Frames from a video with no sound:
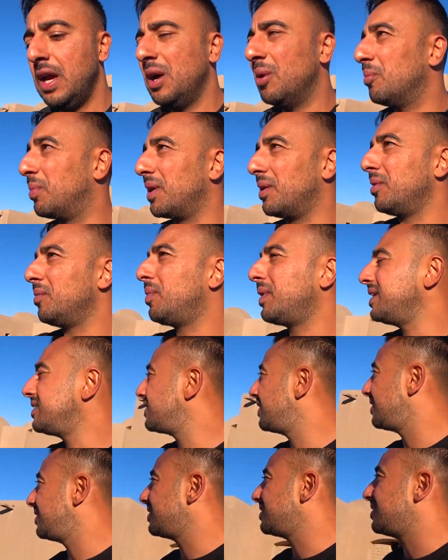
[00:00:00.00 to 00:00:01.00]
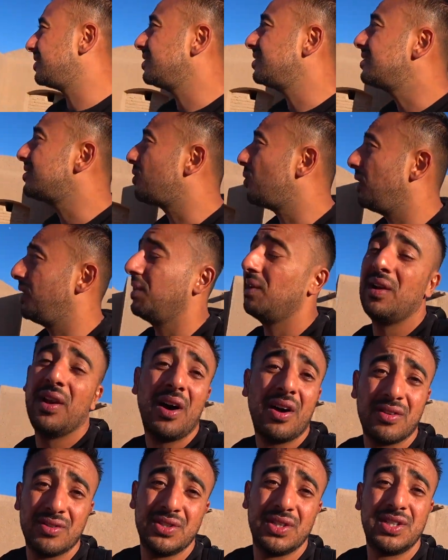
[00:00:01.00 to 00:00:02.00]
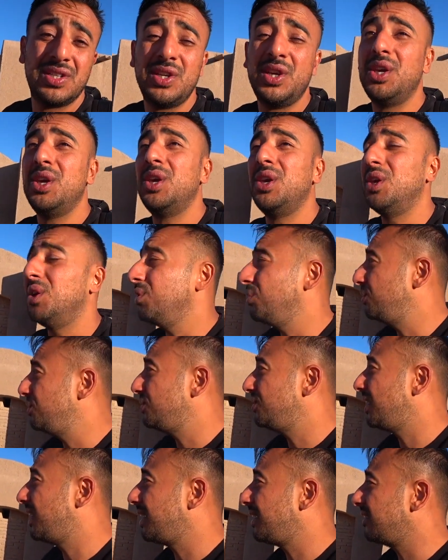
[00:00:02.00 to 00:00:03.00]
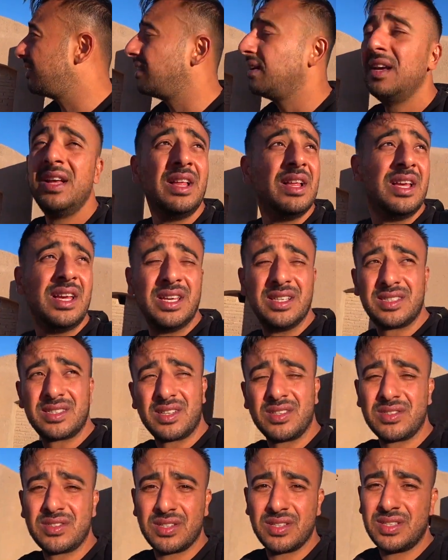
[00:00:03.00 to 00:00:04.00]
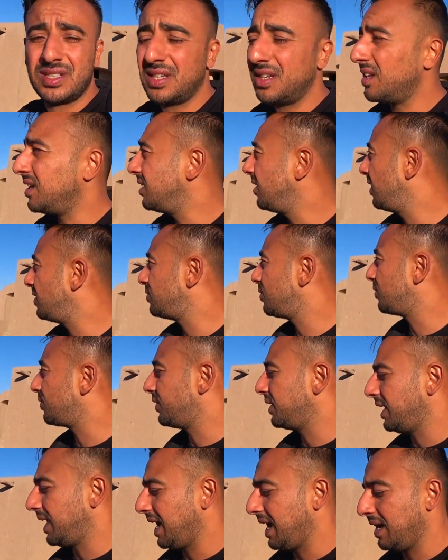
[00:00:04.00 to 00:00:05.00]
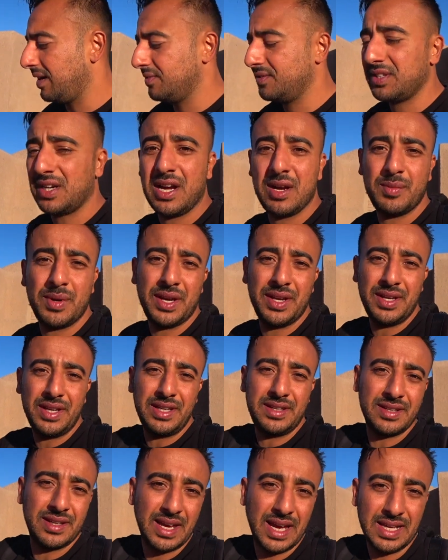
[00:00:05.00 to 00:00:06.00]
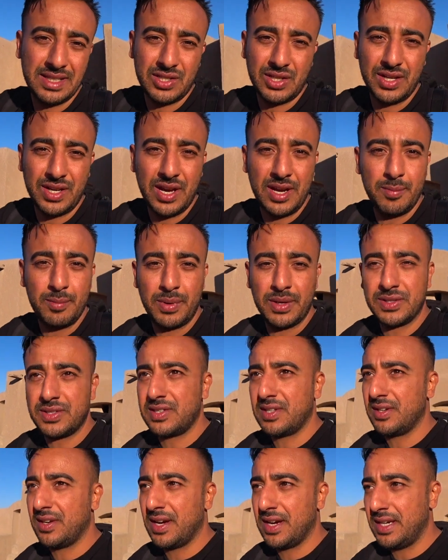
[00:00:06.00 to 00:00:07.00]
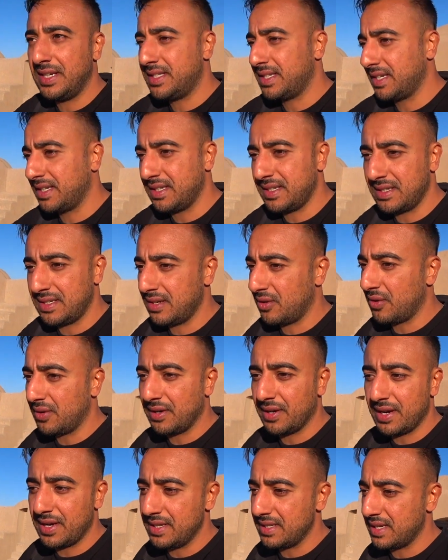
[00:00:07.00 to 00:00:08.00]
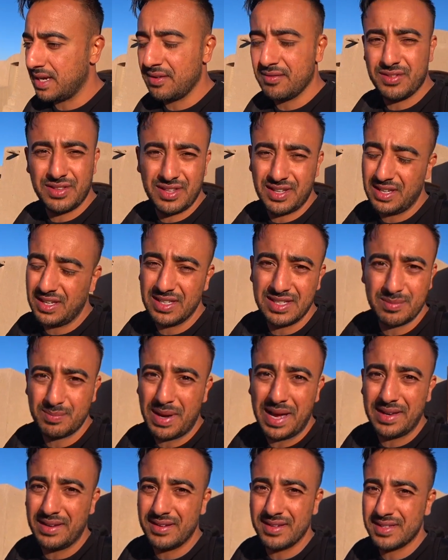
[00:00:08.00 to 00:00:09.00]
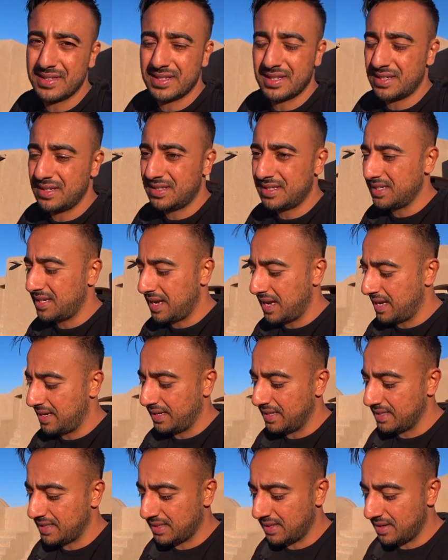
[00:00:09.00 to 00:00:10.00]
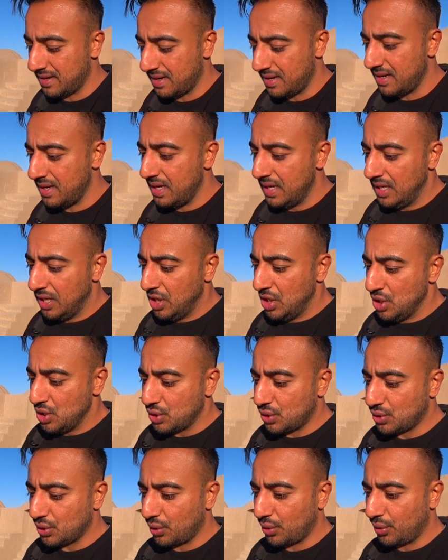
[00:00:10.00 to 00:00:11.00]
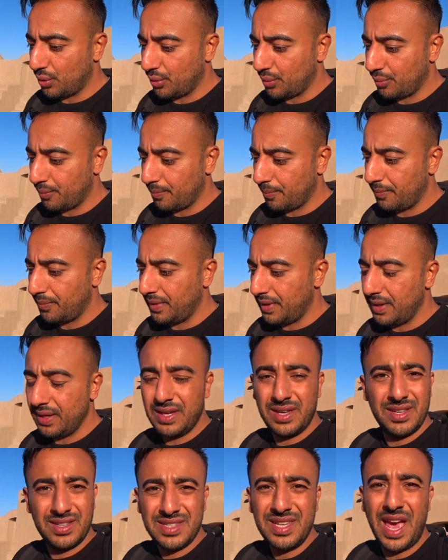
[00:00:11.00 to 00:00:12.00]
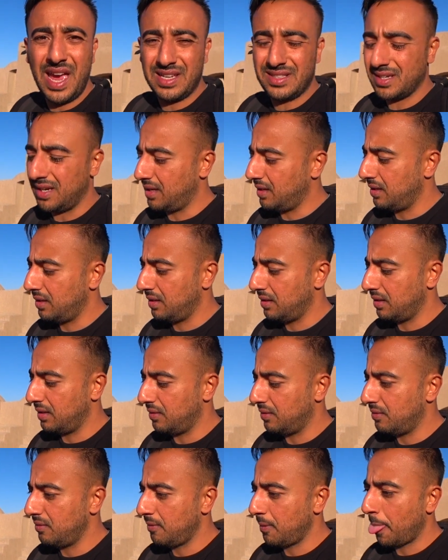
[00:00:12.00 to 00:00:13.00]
but in a place like this is quite large, it's huge, and it's sunset, and I don't really have time, and I need to catch a night bus tonight and organize everything. It's madness today and yesterday. So it's hectic, you know.